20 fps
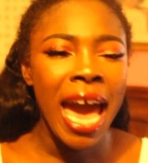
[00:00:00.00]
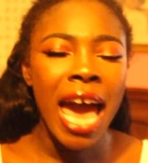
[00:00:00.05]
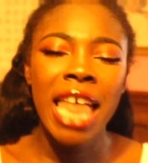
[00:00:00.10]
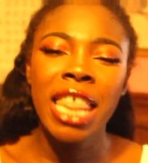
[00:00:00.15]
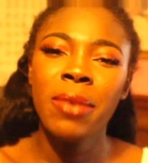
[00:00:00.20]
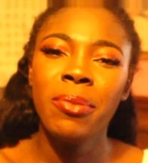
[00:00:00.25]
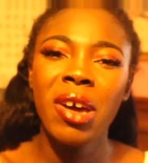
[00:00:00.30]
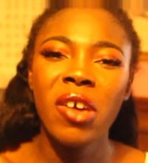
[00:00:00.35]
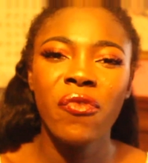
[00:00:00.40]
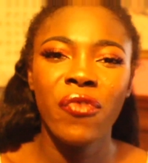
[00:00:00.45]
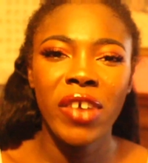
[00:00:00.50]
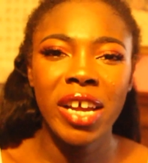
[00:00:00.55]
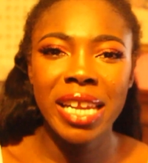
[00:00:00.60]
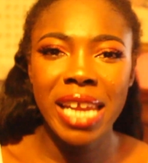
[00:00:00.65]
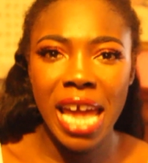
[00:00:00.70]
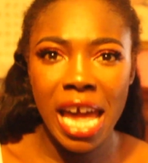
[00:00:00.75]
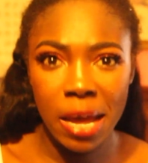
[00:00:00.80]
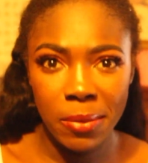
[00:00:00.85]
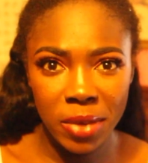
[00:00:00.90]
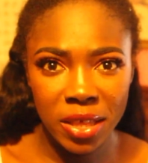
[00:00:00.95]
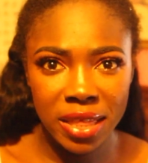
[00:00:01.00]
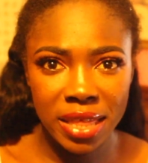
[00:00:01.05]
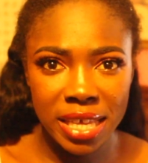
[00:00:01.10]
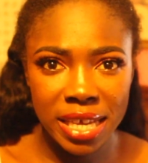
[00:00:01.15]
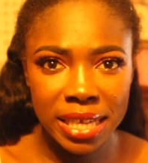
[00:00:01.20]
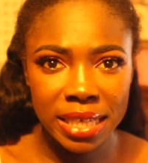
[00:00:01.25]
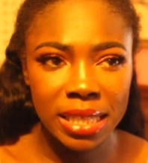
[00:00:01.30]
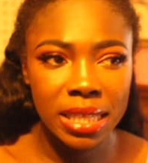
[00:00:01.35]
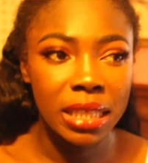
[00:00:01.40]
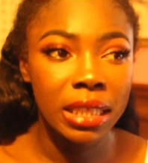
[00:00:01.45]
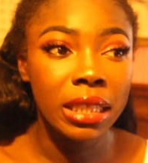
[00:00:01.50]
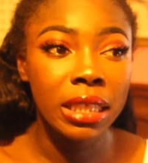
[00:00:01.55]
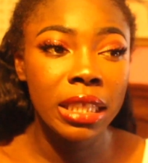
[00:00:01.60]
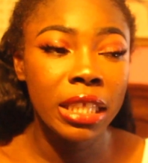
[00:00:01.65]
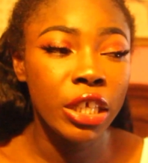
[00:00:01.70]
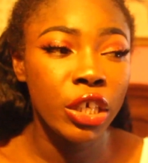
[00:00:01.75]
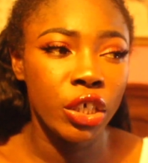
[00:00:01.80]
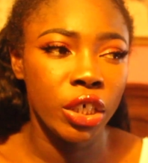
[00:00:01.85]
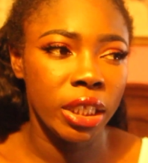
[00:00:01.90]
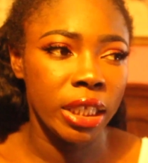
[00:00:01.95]
And then my friend Amethyst,
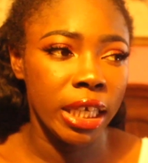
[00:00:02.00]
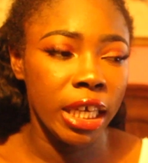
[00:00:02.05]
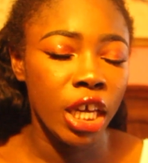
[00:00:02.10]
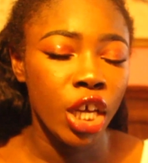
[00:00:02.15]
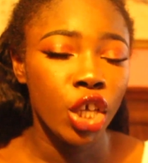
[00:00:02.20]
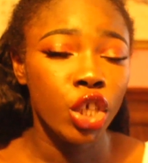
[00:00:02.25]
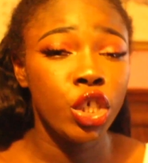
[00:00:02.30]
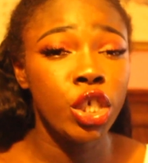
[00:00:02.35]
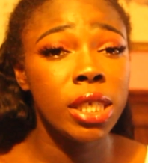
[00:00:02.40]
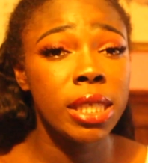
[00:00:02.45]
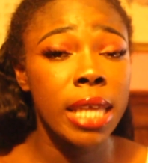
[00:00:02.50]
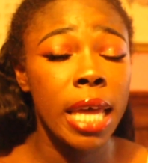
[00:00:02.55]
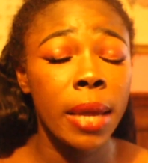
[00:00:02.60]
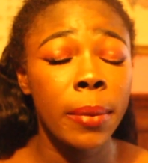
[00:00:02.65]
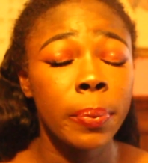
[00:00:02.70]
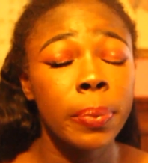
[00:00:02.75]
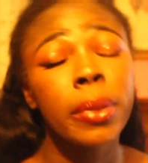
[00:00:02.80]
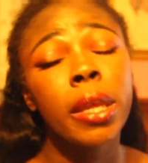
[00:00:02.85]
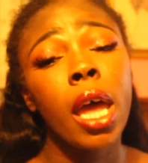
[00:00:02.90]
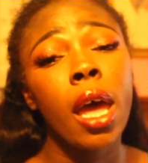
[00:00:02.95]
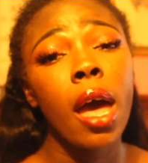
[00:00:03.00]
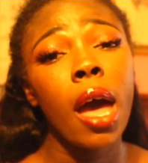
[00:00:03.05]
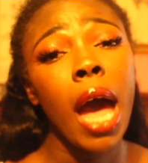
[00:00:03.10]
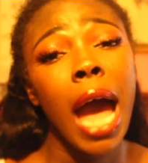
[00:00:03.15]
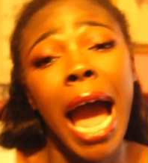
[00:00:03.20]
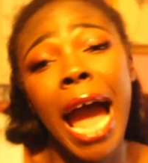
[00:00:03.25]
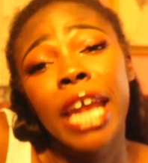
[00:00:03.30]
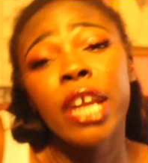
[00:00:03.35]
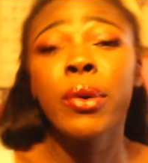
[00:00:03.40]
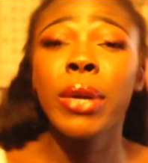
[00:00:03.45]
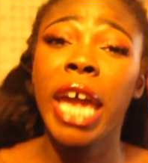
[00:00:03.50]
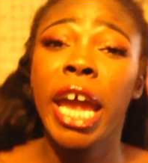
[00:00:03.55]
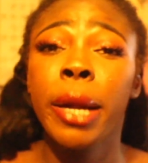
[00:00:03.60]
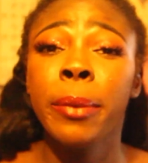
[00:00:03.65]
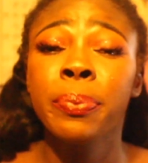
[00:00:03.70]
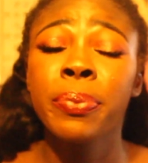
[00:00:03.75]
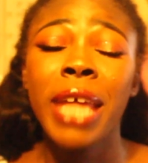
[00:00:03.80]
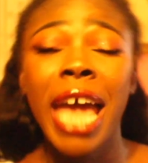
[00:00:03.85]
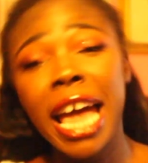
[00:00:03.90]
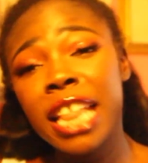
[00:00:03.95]
literally, she's like, I don't care.
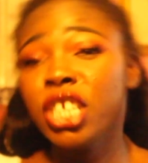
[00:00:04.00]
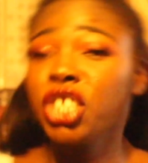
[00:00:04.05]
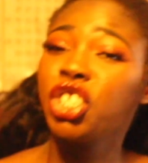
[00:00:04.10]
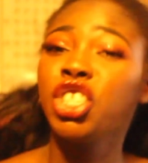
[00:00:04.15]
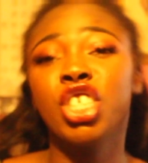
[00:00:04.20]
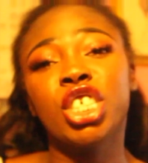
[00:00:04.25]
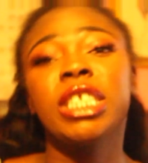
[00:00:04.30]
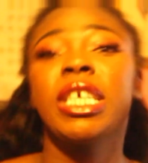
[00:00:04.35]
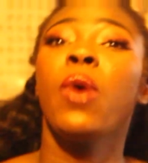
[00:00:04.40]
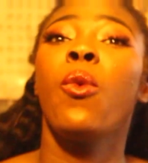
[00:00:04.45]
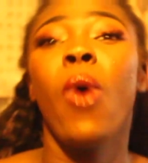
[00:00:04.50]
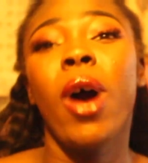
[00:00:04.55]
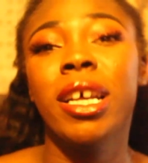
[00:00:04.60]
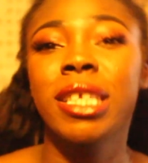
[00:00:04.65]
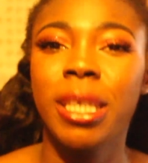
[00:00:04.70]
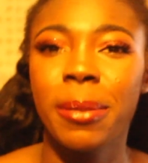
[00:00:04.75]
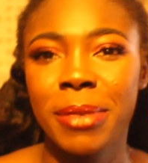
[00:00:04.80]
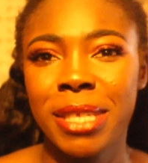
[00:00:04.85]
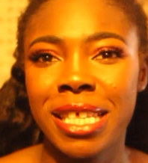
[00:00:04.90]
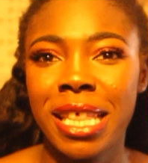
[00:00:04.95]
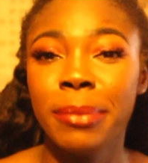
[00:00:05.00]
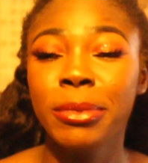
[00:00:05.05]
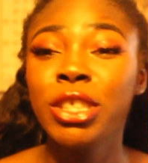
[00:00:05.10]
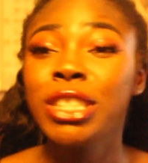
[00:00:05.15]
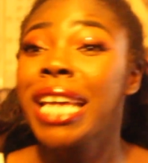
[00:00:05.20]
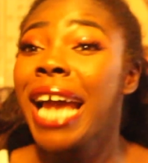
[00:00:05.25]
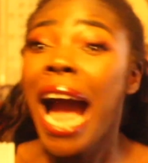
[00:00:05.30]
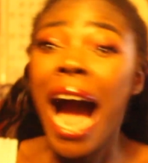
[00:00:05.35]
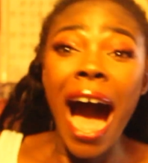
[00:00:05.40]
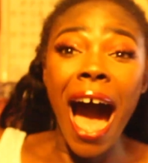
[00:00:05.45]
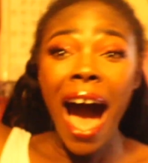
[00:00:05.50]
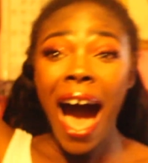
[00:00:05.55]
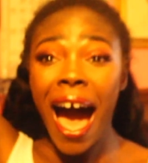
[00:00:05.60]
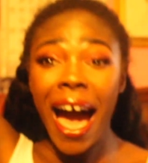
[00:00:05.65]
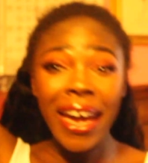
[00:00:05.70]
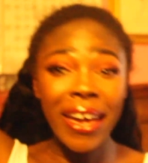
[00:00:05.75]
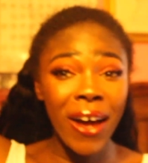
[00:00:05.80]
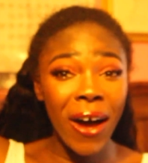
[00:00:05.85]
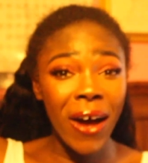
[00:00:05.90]
And then she just like walks up to them. She's like, hi